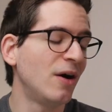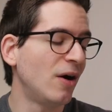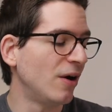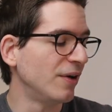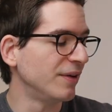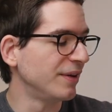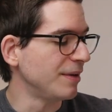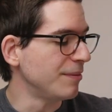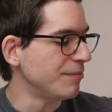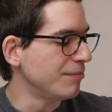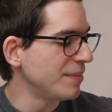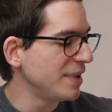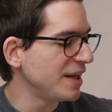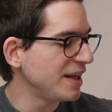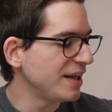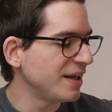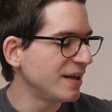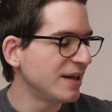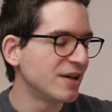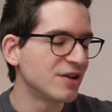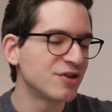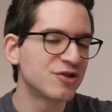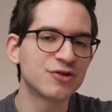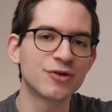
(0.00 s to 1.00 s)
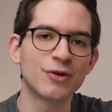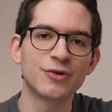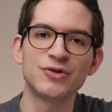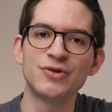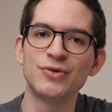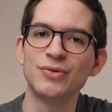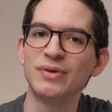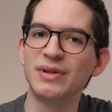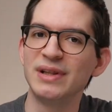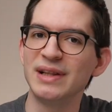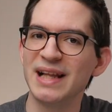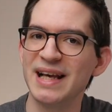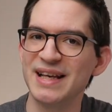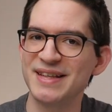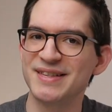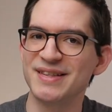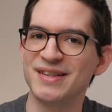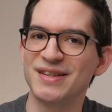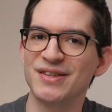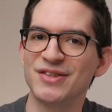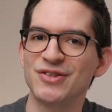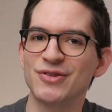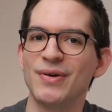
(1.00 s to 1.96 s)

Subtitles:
on the Mini start to lessen.